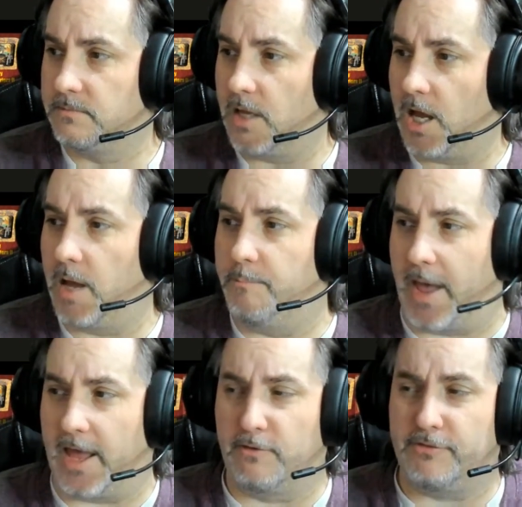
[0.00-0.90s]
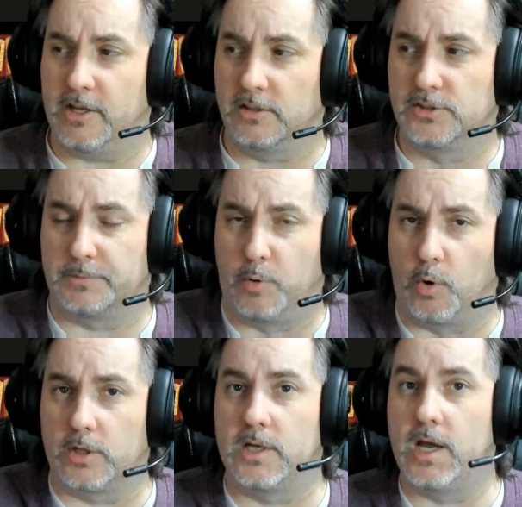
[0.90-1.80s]
Battlefield Support
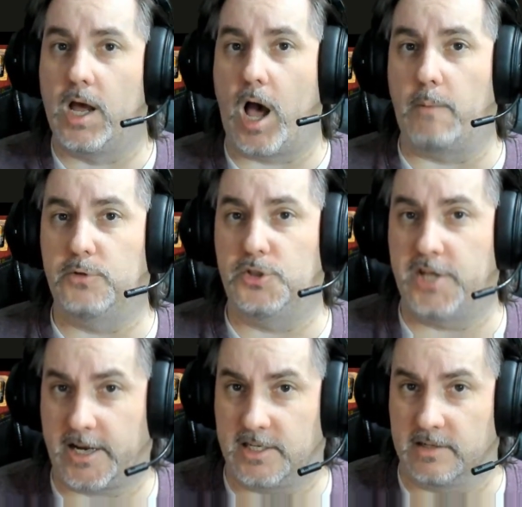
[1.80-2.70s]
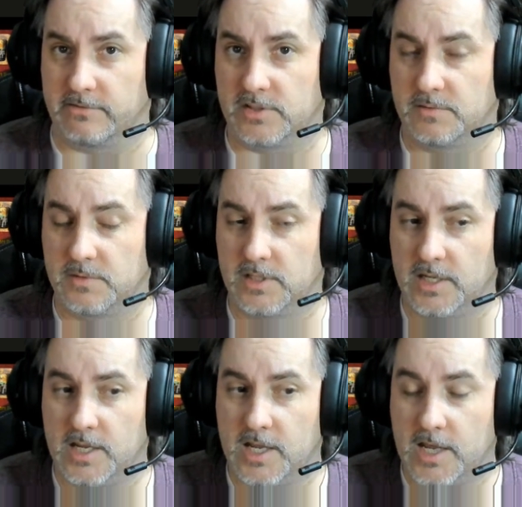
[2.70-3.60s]
Objectives.
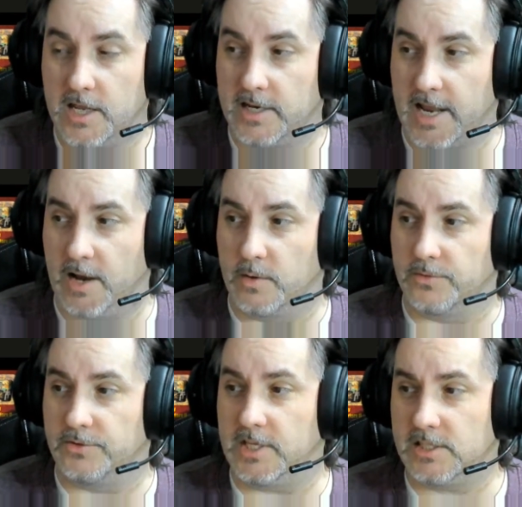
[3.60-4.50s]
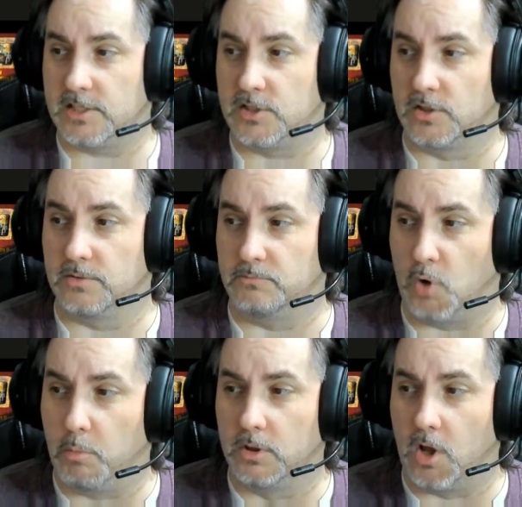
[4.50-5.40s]
Now, this is your
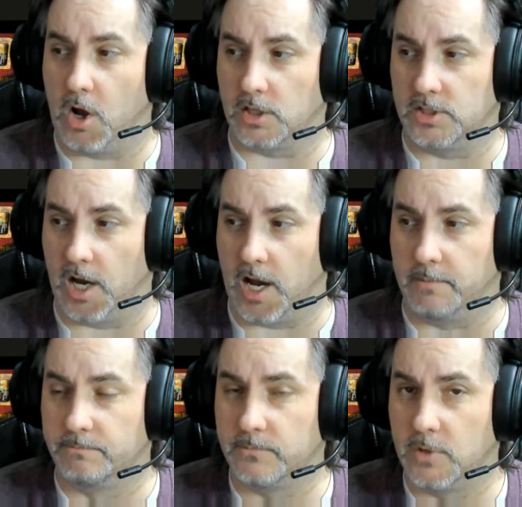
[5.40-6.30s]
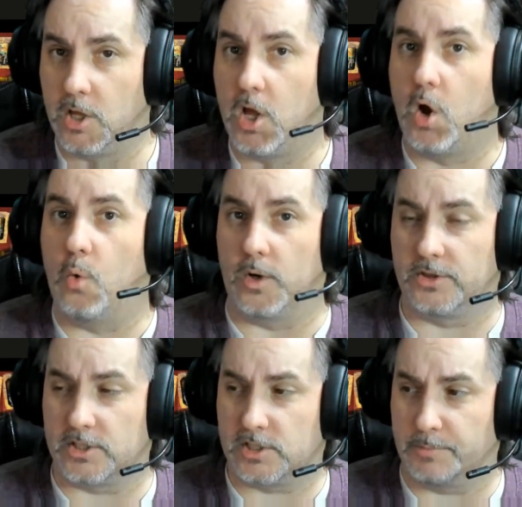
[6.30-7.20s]
mobile long tom with the
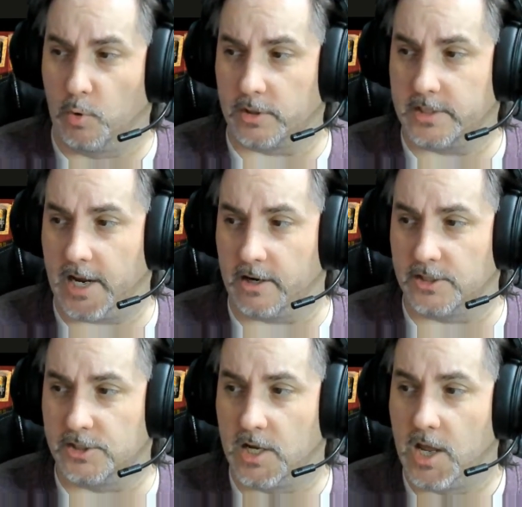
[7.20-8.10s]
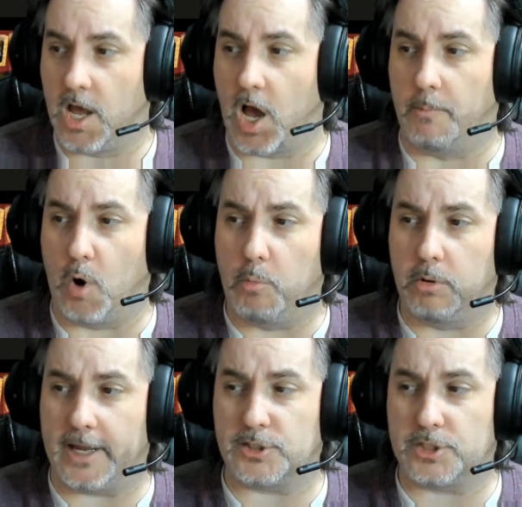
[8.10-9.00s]
support carriage, a mobile
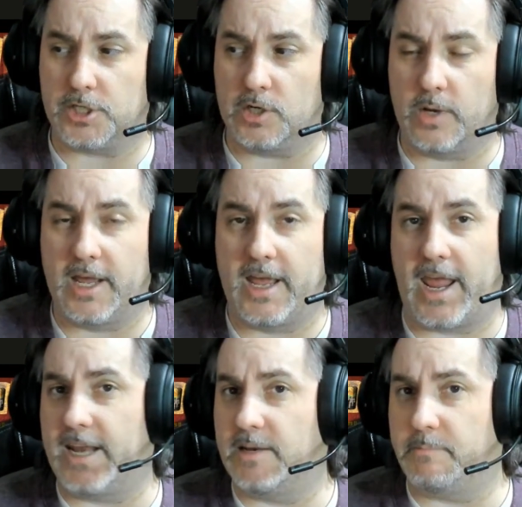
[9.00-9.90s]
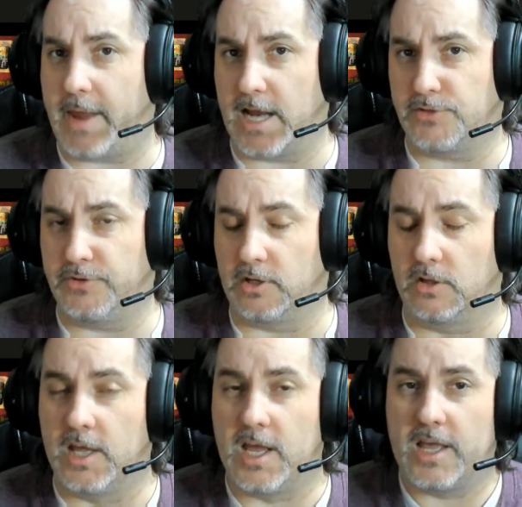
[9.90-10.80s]
HQ, and a MASH vehicle.
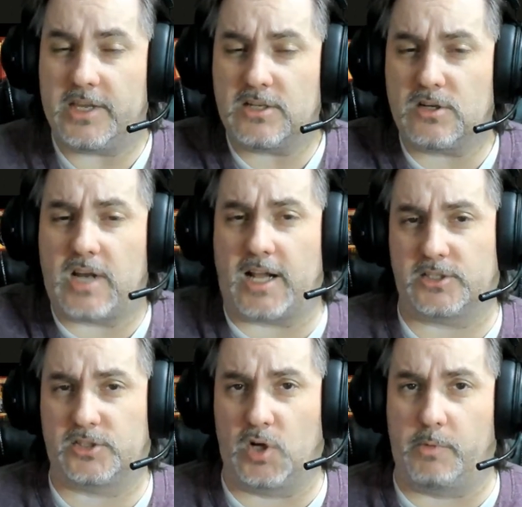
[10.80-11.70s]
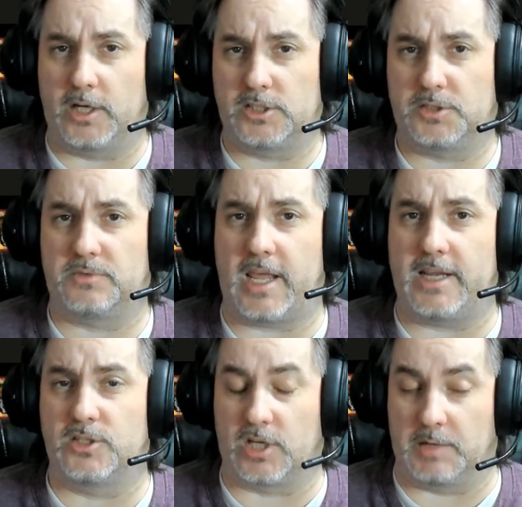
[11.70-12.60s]
These are not so much things
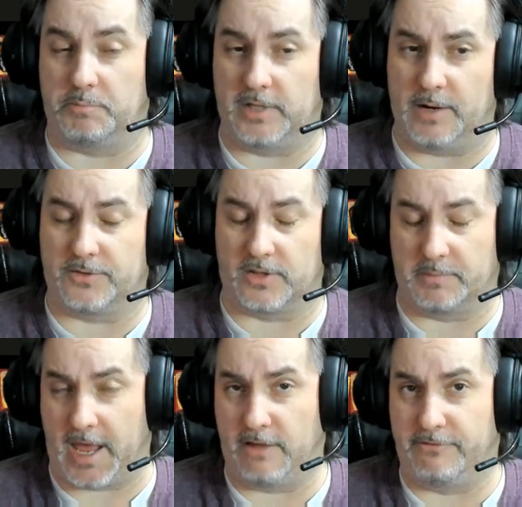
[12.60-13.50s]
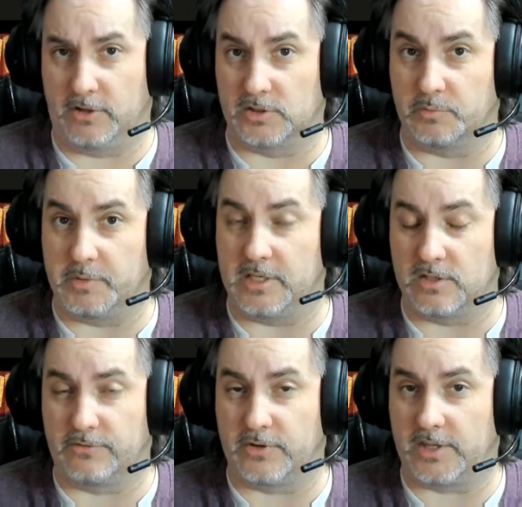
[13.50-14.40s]
you're going to play with on the battlefield to be using
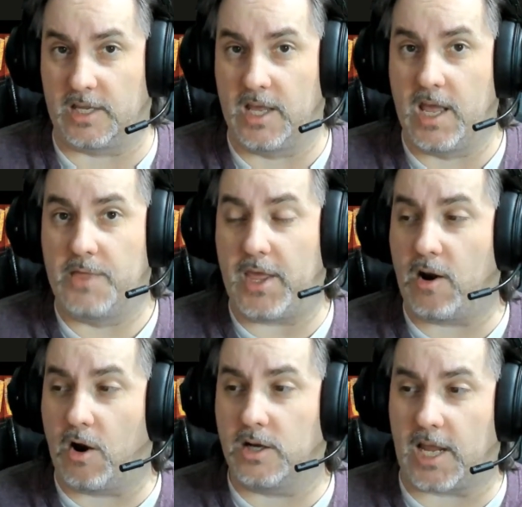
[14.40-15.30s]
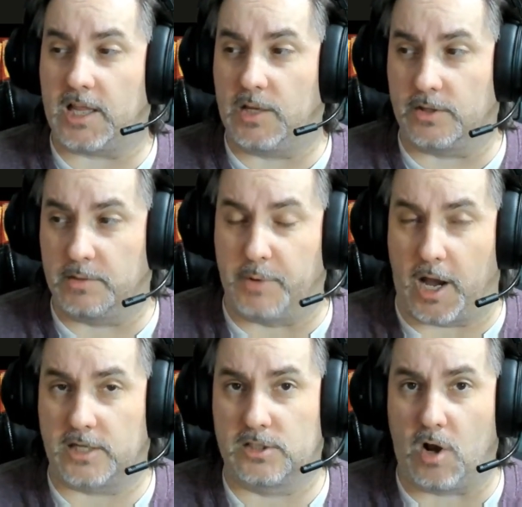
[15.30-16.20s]
for anything. They are exactly what the box
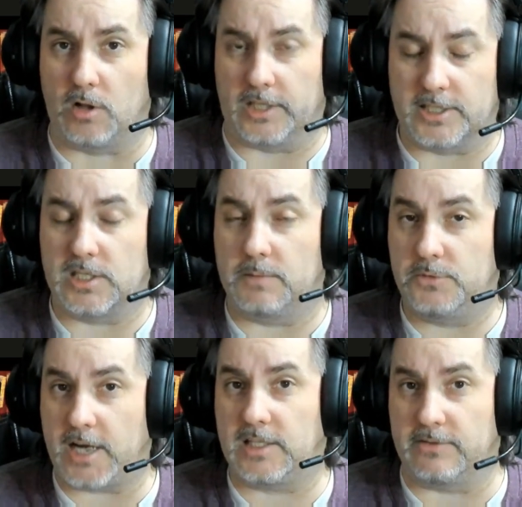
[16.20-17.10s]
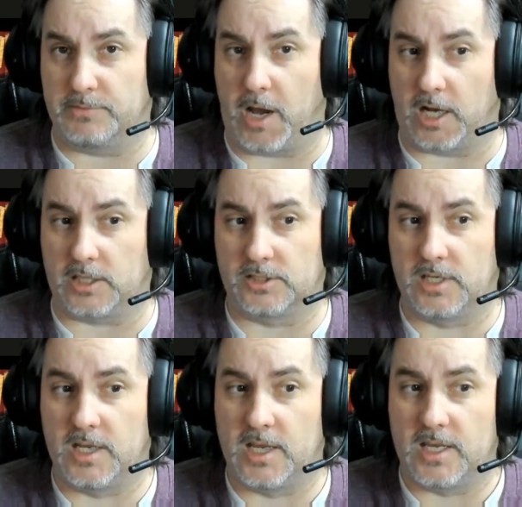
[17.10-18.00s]
is called. It's an objectives box.
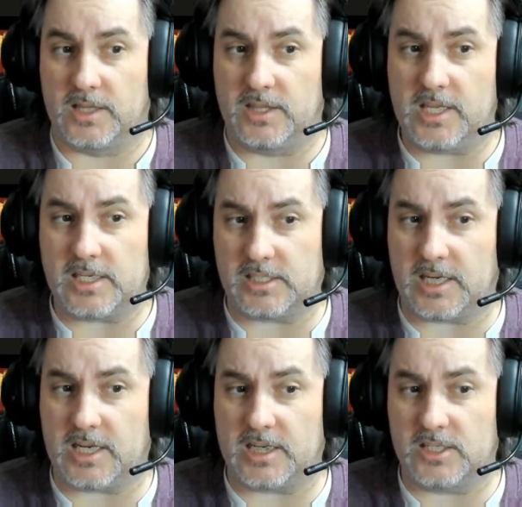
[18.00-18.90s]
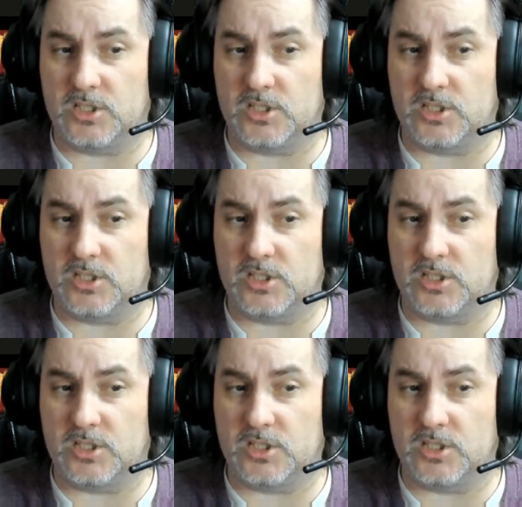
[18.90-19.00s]
This is